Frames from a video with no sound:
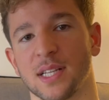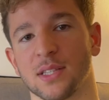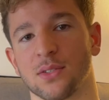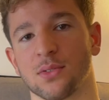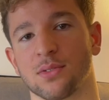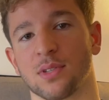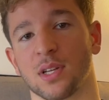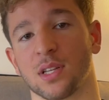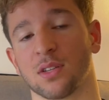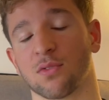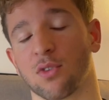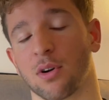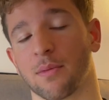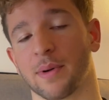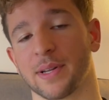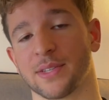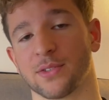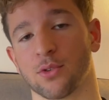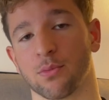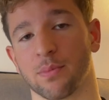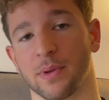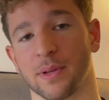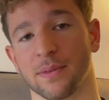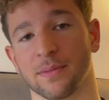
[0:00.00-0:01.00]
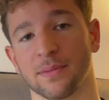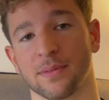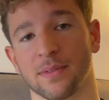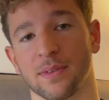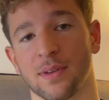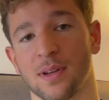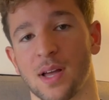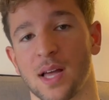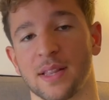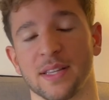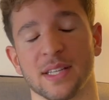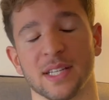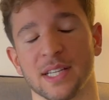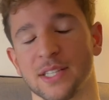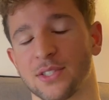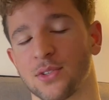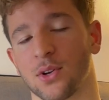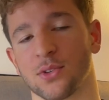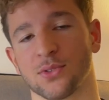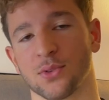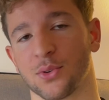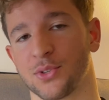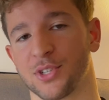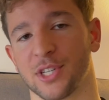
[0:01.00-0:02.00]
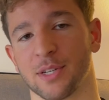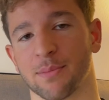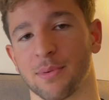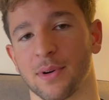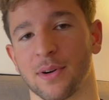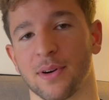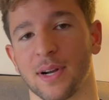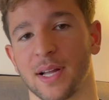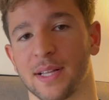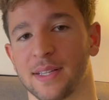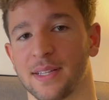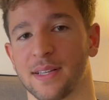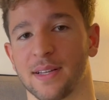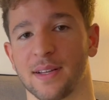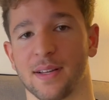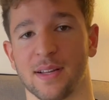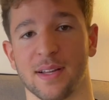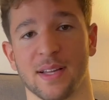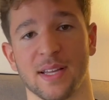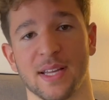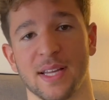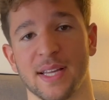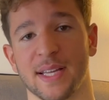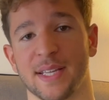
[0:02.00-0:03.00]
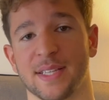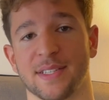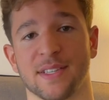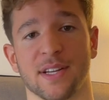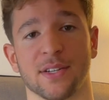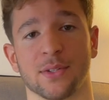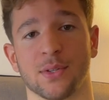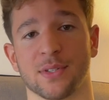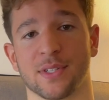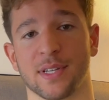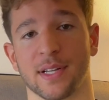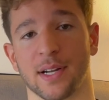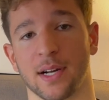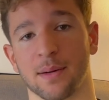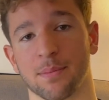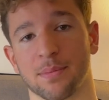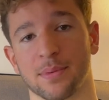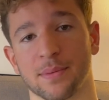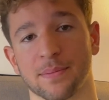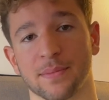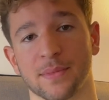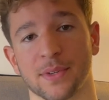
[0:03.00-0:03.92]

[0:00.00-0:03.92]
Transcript: to start from an SUP. And it's also cheaper and easier to set up.